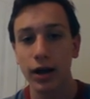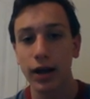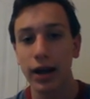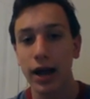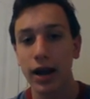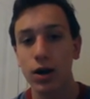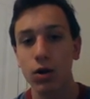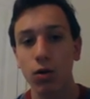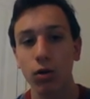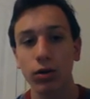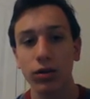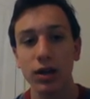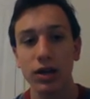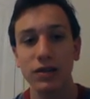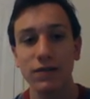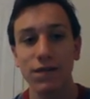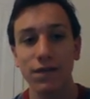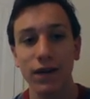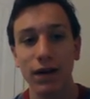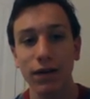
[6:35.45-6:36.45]
Again,
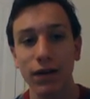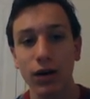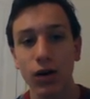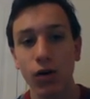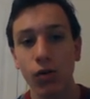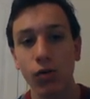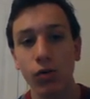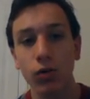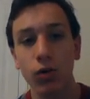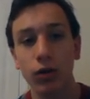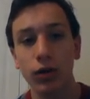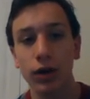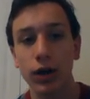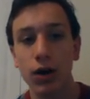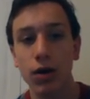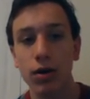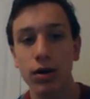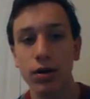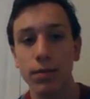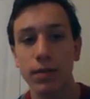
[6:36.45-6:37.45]
northeast, very cold. North
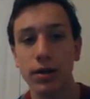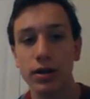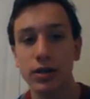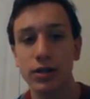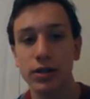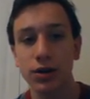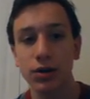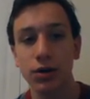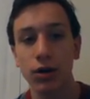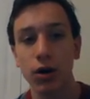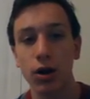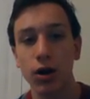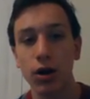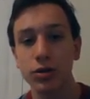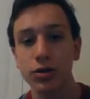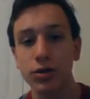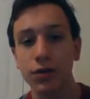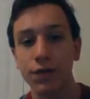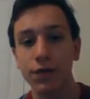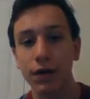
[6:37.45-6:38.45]
Dakota and Minnesota,
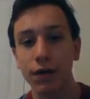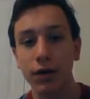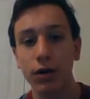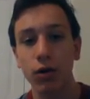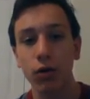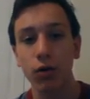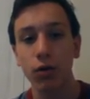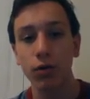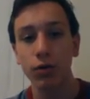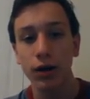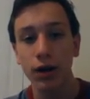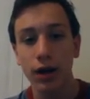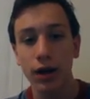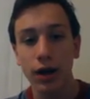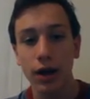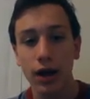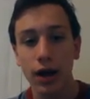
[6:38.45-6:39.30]
also very cold.